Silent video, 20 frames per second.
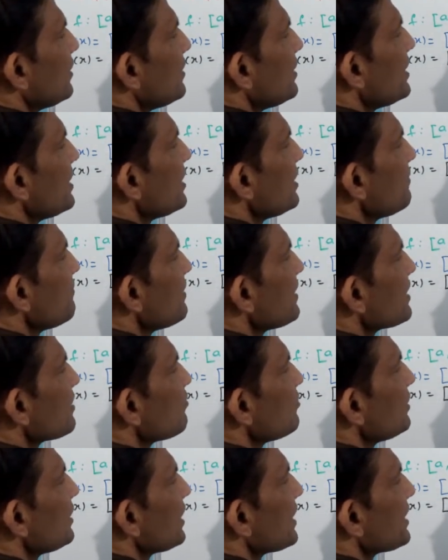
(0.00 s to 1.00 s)

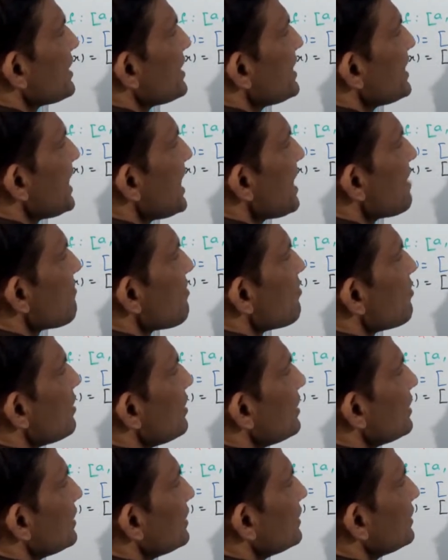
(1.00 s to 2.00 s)
derivatable or
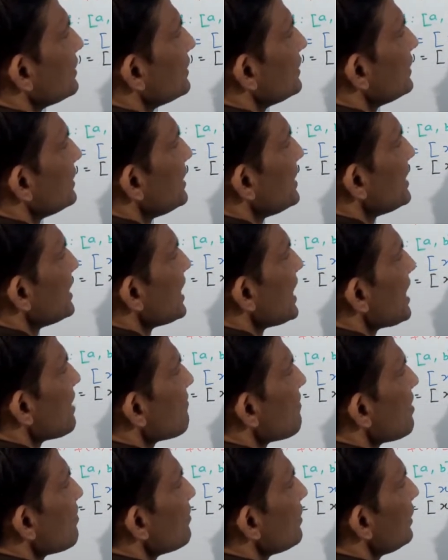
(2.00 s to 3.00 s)
derivable.
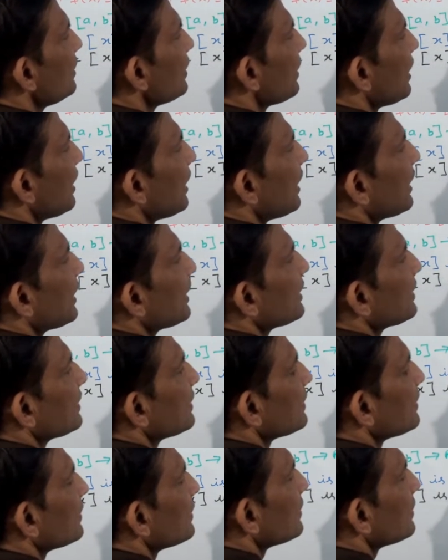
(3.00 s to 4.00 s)
Derivable on